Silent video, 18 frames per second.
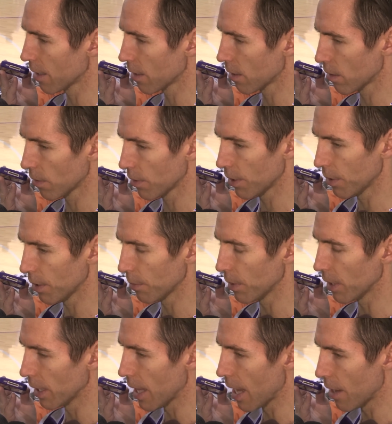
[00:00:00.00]
You know,
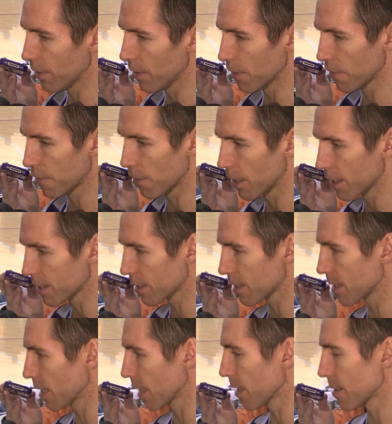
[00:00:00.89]
we allowed their fronts
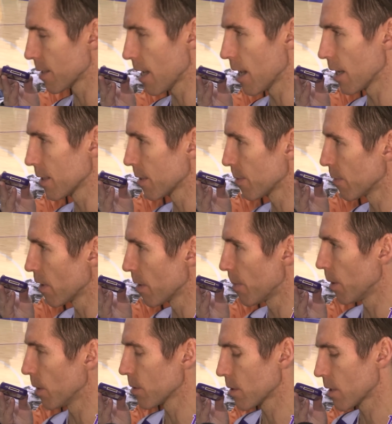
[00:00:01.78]
to take us out of some of our
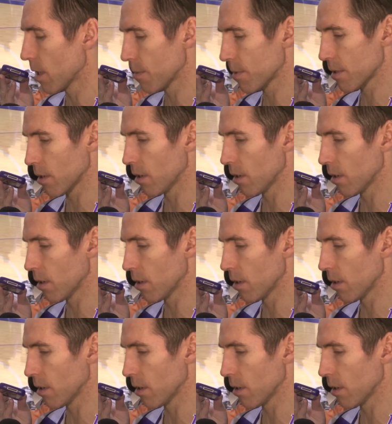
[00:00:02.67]
post-ups.